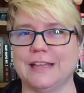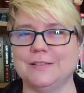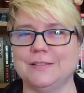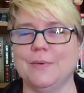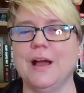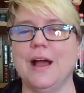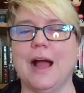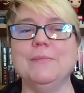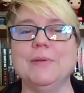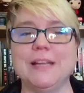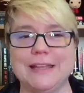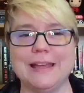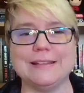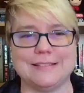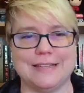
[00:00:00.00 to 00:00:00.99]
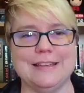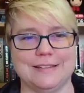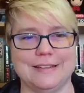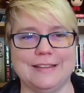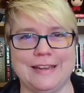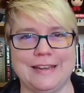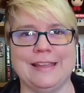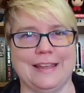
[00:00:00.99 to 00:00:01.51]
That's, I'm going to guess his
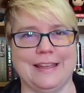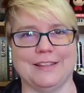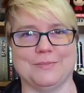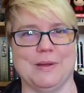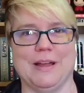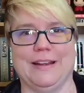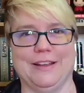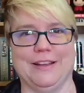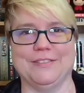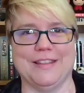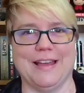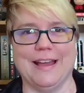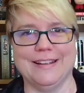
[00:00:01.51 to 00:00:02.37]
and then he can guess mine. How's that?